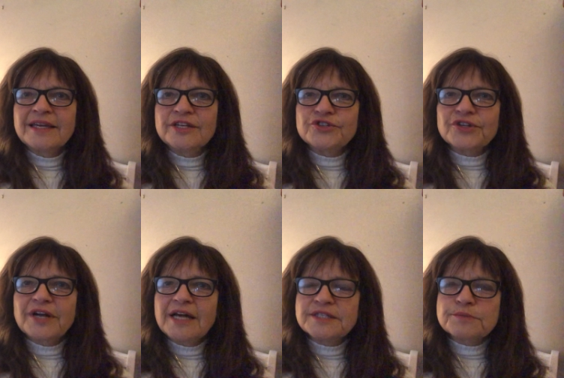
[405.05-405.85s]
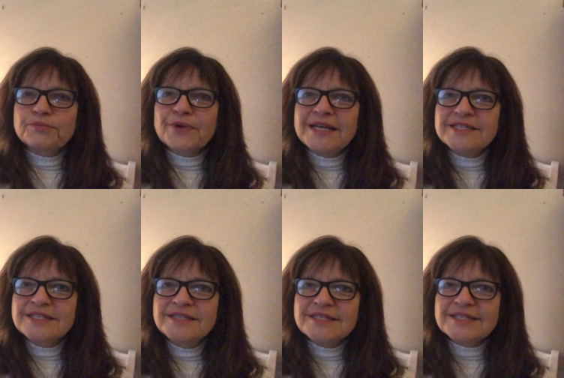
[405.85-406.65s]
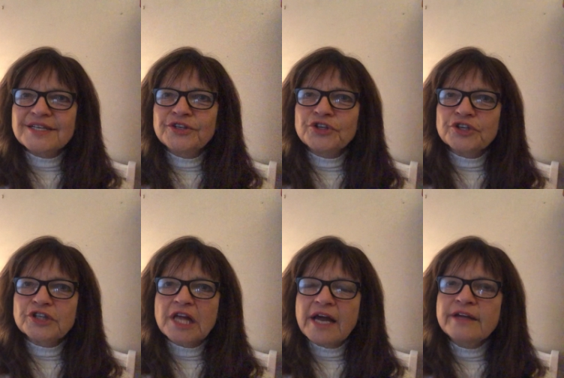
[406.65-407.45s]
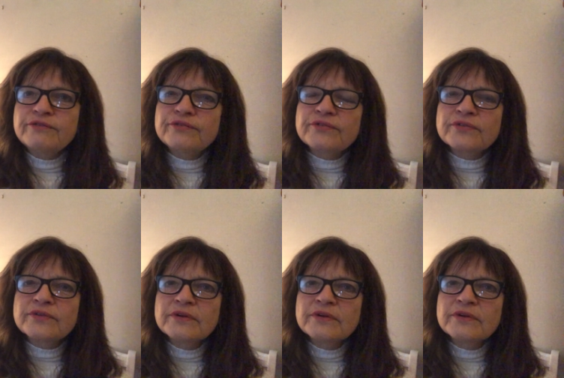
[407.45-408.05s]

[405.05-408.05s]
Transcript: into God's presence in your life,